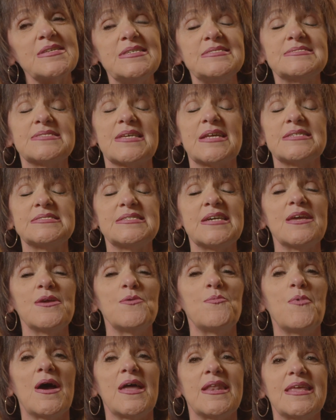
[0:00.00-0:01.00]
He said, I tell
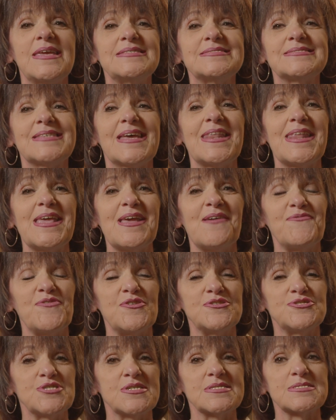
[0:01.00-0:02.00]
you what, he said, if
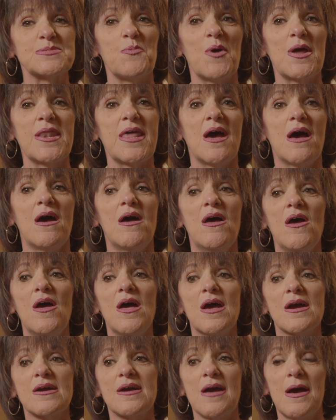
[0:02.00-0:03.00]
you just want to